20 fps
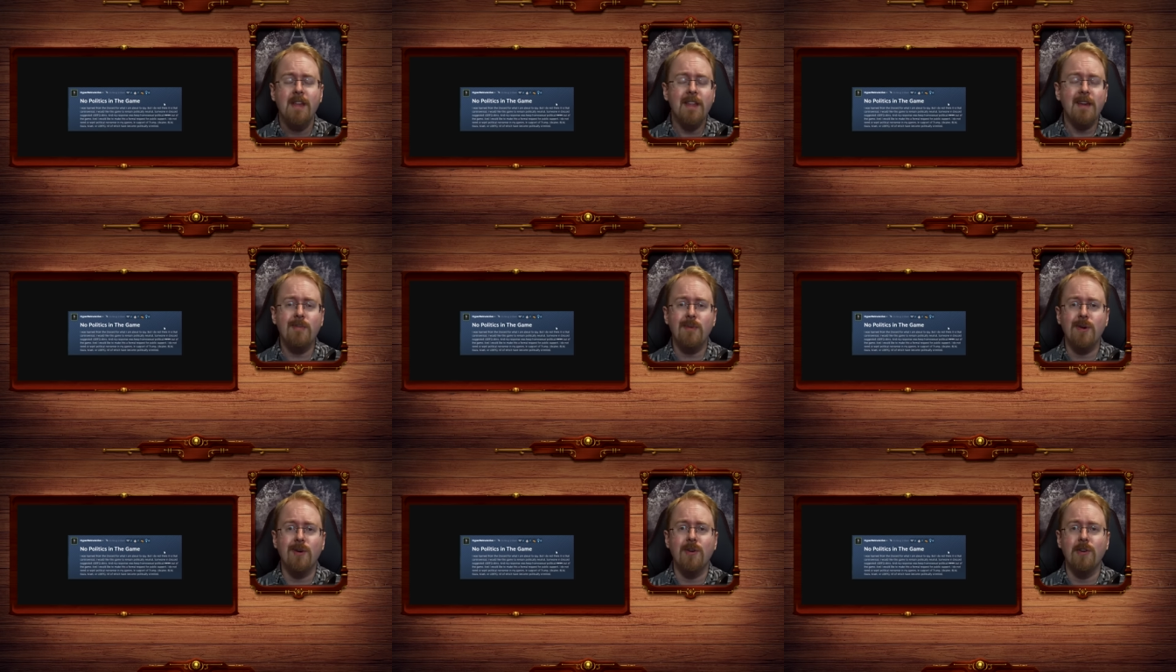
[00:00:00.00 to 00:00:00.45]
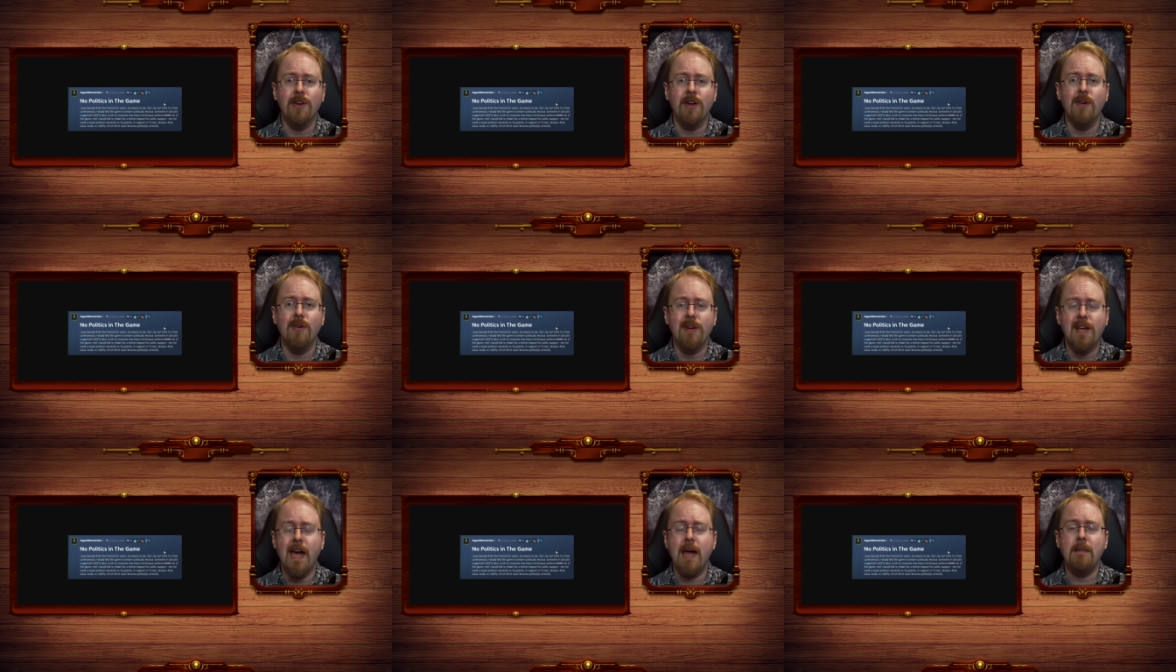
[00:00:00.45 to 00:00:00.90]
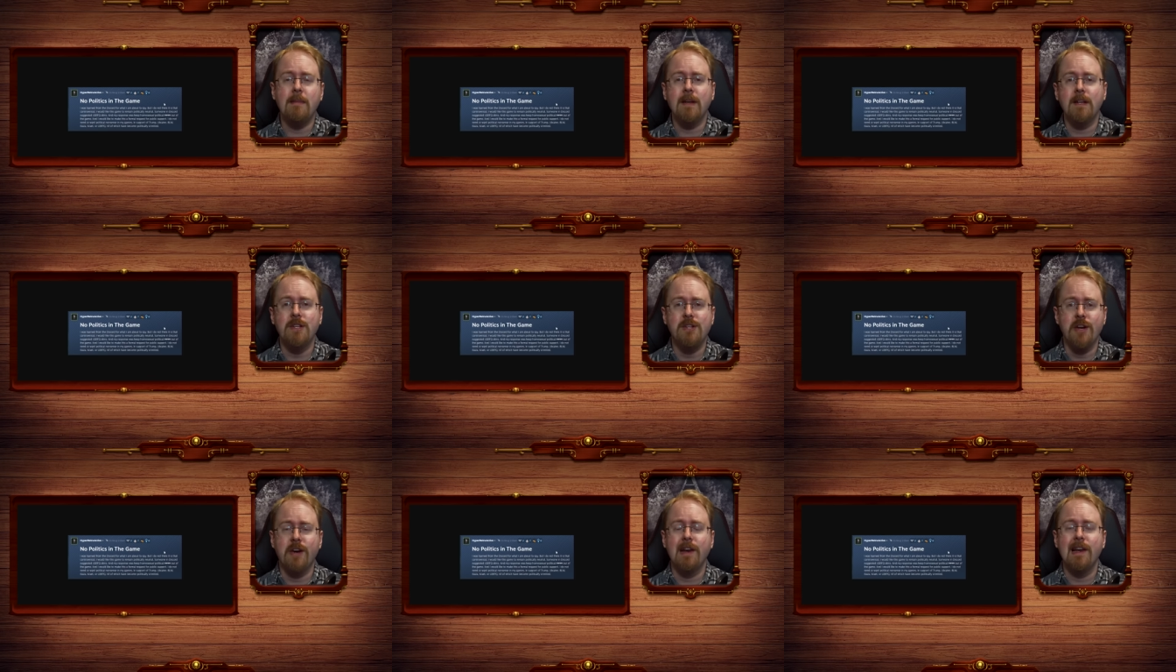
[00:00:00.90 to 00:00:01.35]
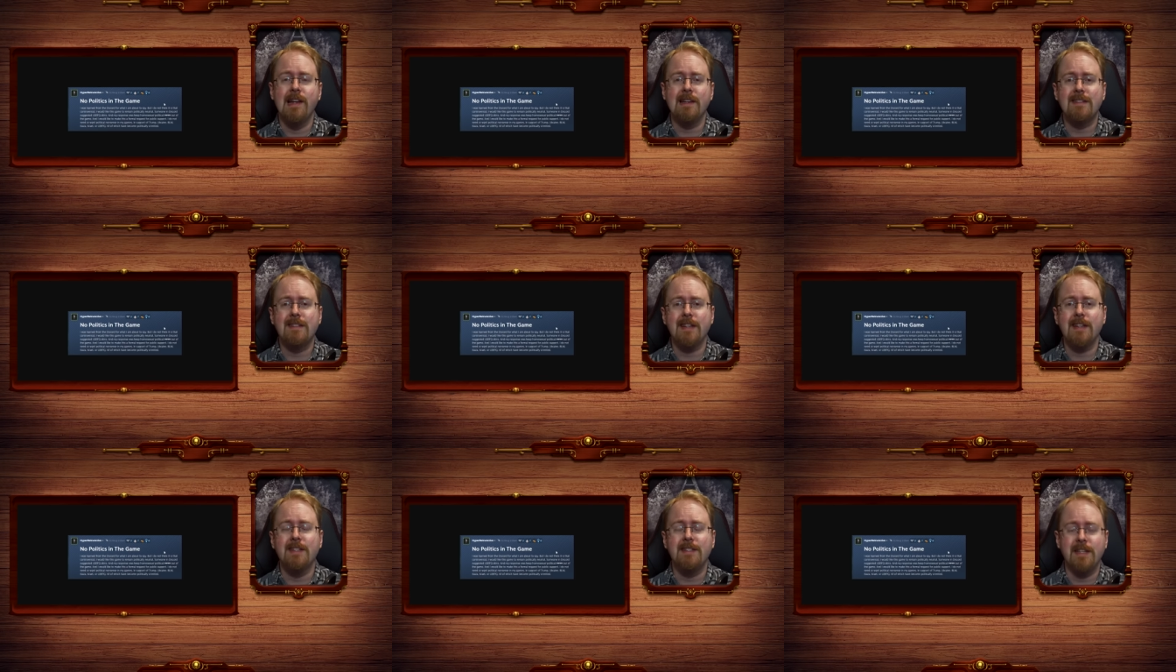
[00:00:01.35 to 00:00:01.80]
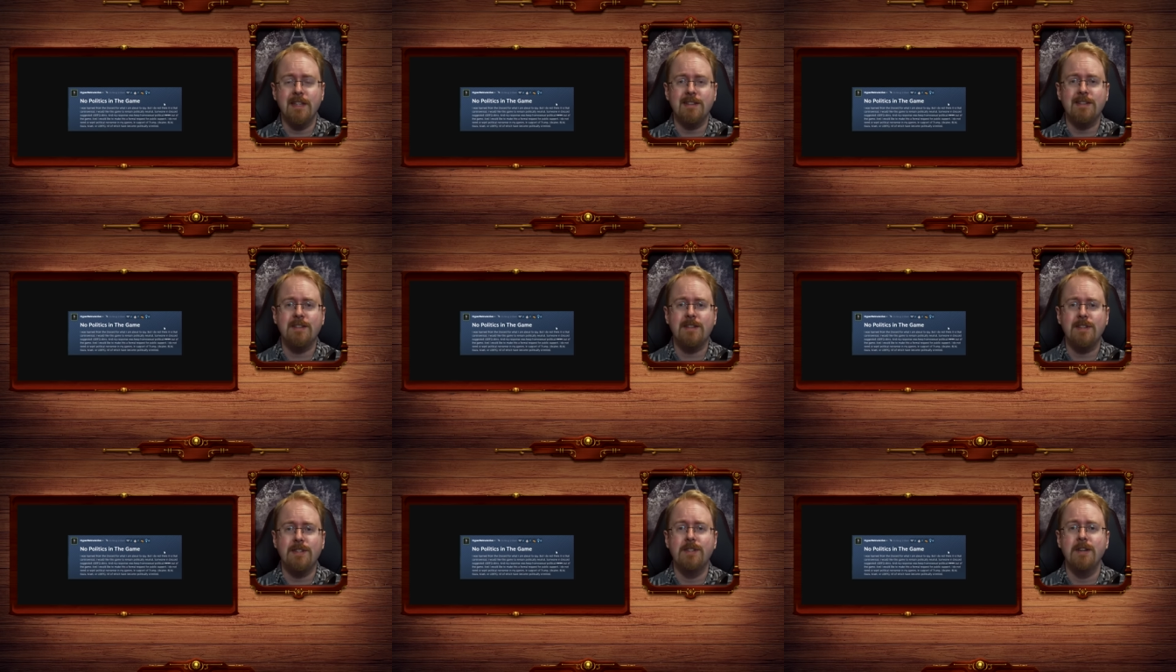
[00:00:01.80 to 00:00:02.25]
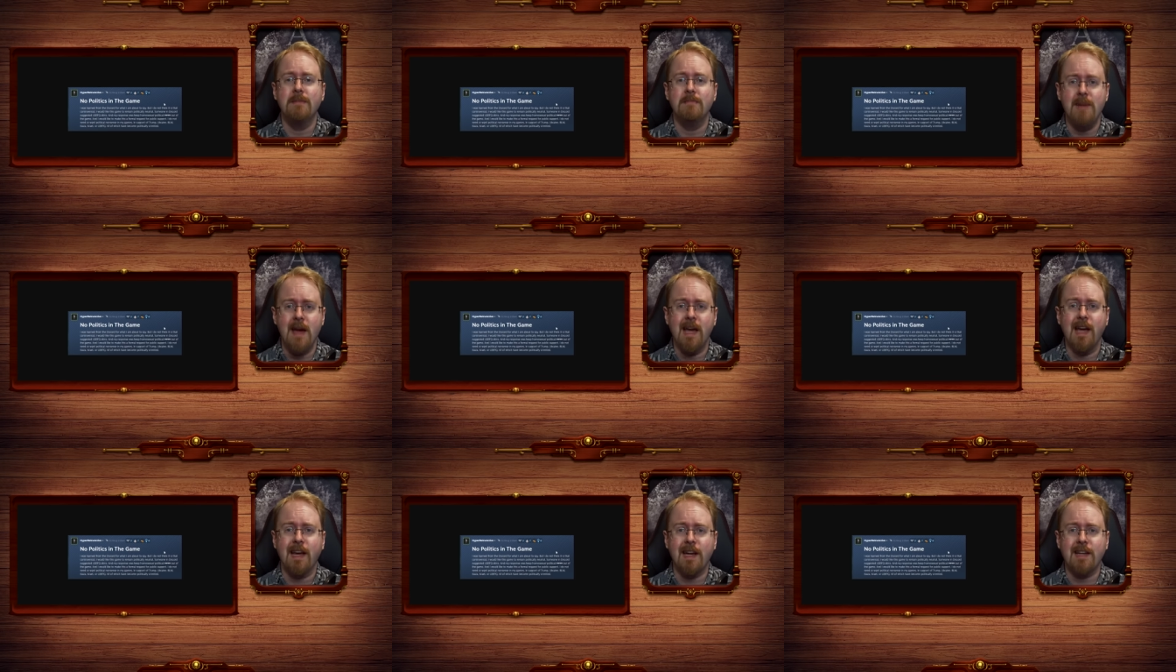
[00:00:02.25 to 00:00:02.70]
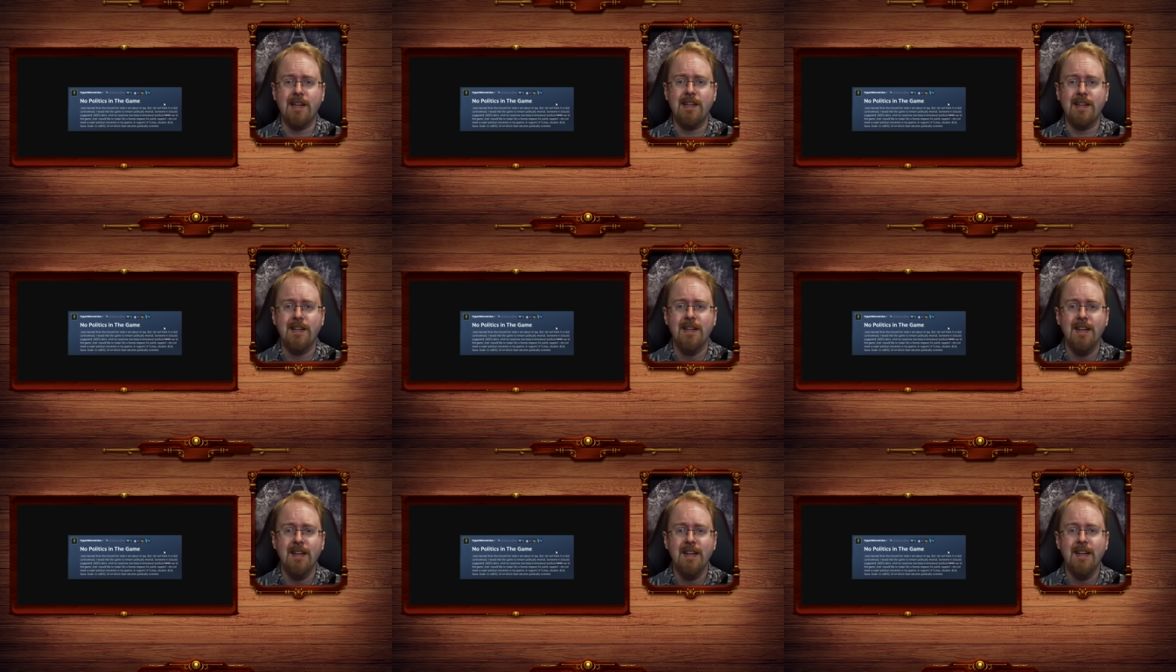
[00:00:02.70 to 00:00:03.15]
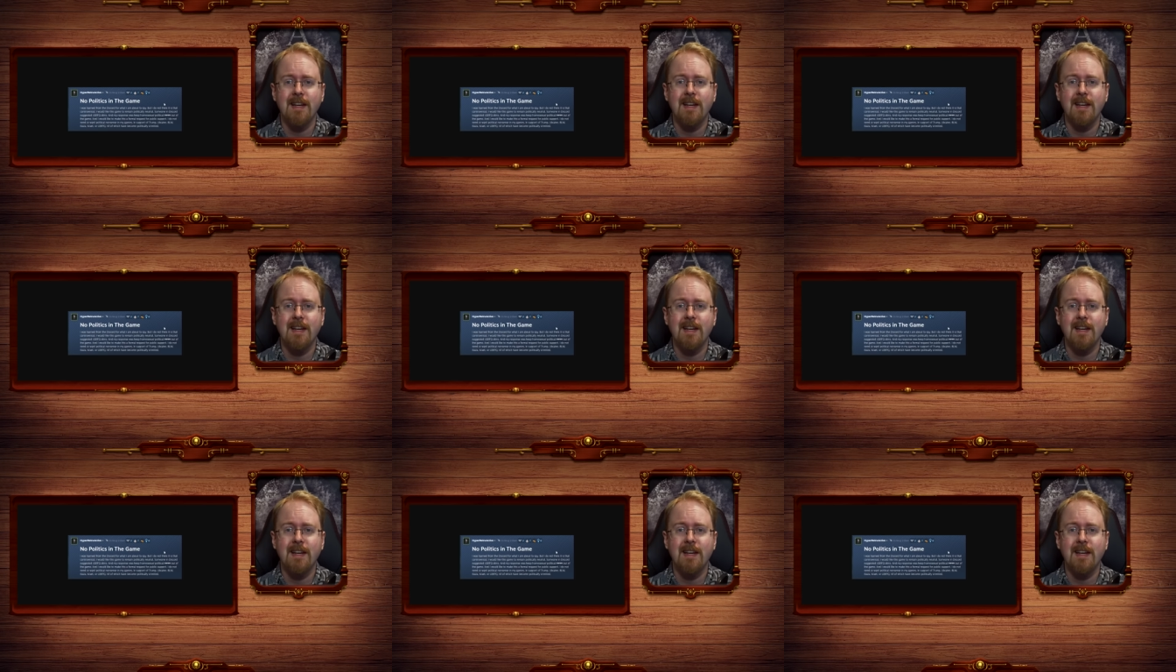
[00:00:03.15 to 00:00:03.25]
that we all know gaming journalists exist to make.